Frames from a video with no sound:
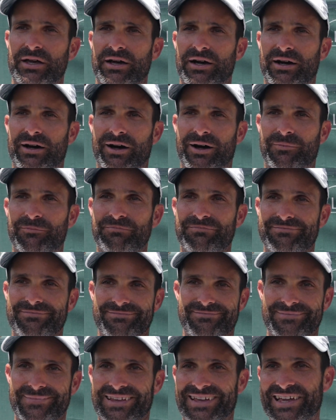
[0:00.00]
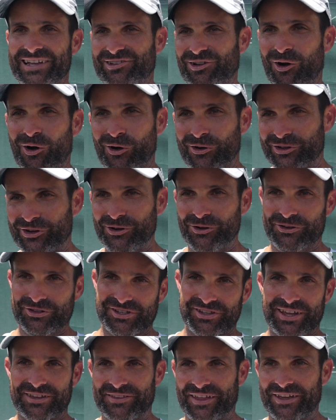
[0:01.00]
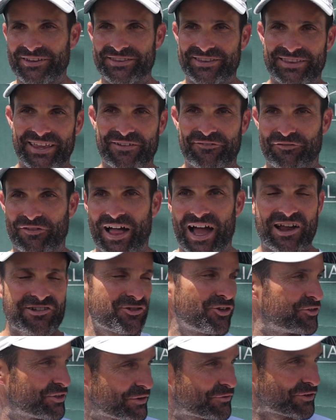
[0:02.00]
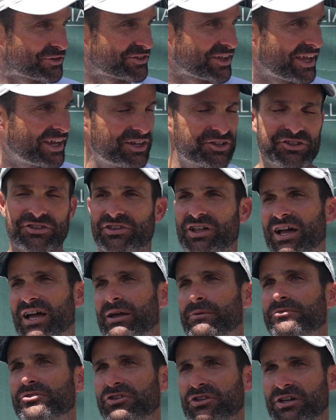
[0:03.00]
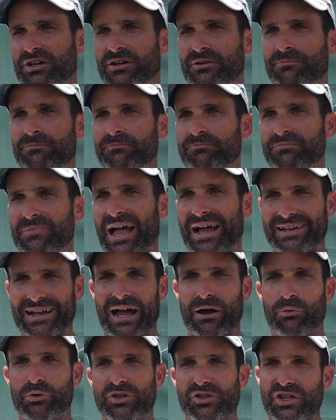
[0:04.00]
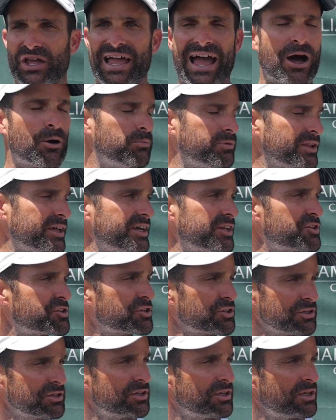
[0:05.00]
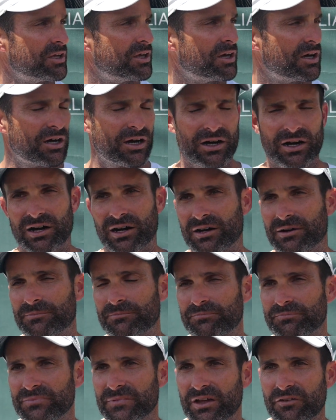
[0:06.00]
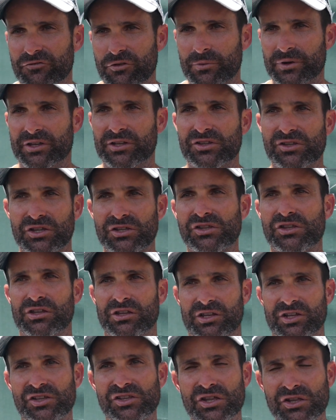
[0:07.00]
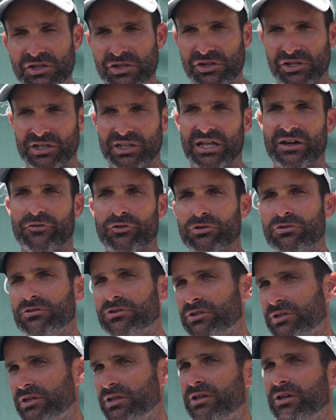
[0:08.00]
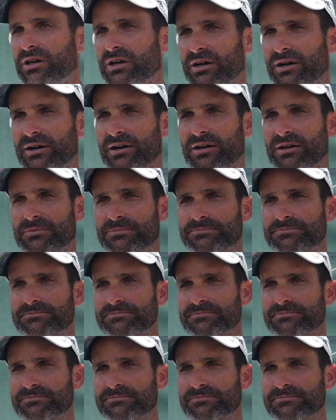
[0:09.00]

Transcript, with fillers: Um, it's hard, you know, because they, they, they flash on different days at times. Um, I, I, would say Al Blades um, from a consistent consistency level um,